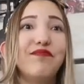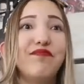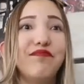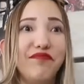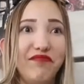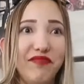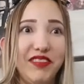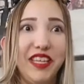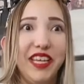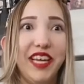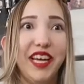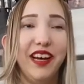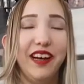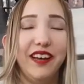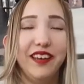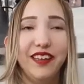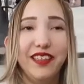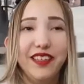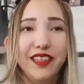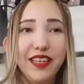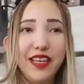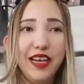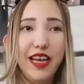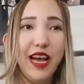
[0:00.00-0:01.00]
yeah,
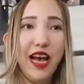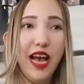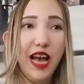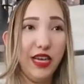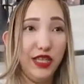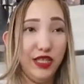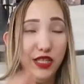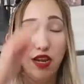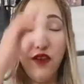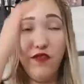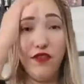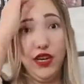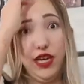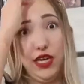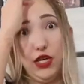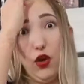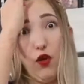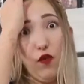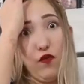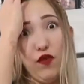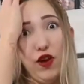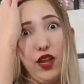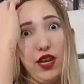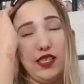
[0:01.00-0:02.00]
I definitely
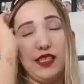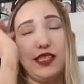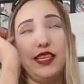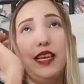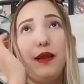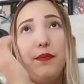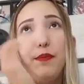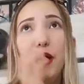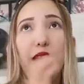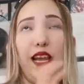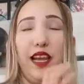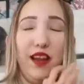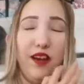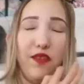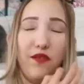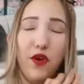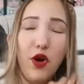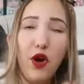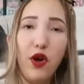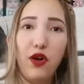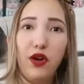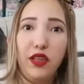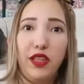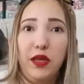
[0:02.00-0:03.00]
don't fall asleep. I love
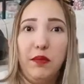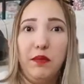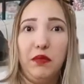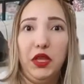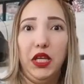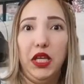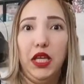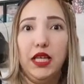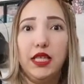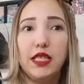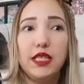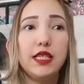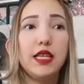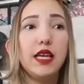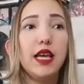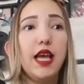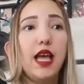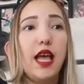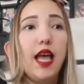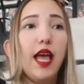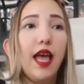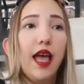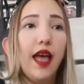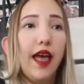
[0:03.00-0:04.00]
horror themed things,
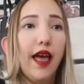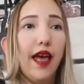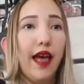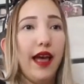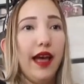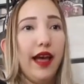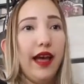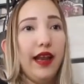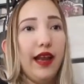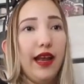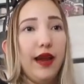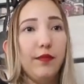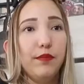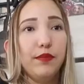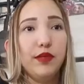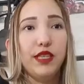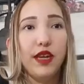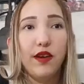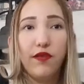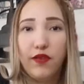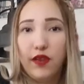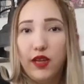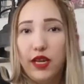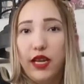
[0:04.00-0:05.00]
and I'm
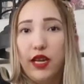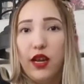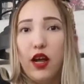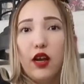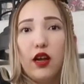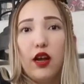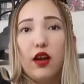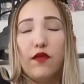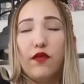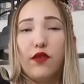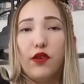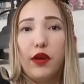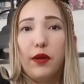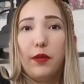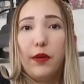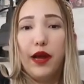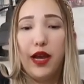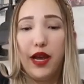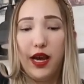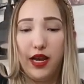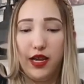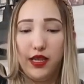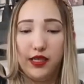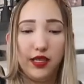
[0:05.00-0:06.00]
definitely not covering
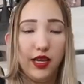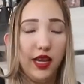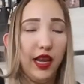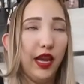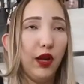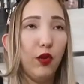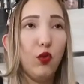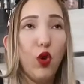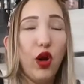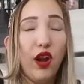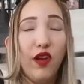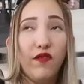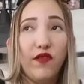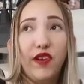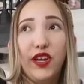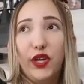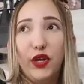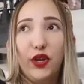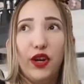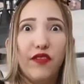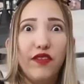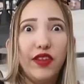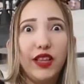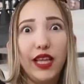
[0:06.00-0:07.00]
my eyes. I like want to
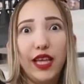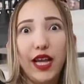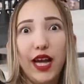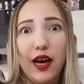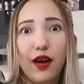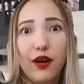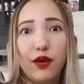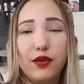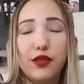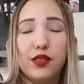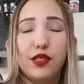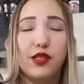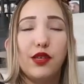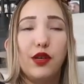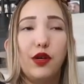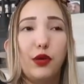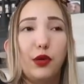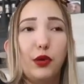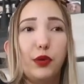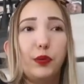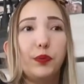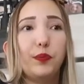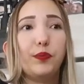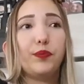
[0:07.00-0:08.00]
figure everything out.
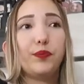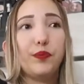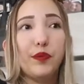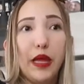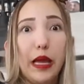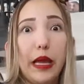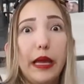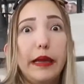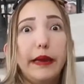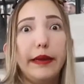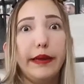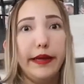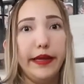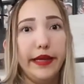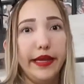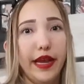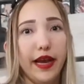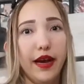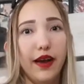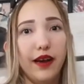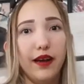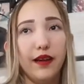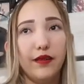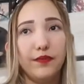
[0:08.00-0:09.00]
So
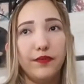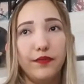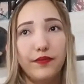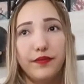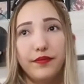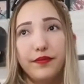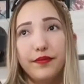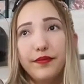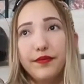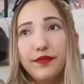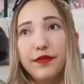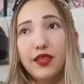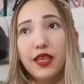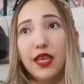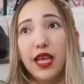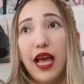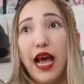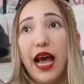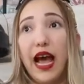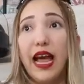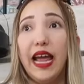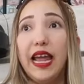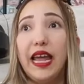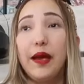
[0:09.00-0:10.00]
yeah,
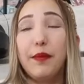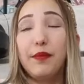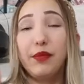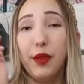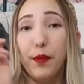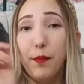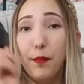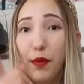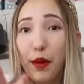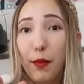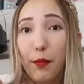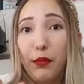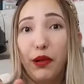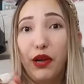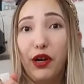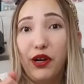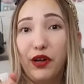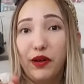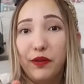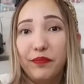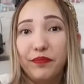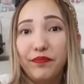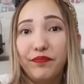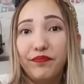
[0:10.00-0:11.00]
I am the mumbler,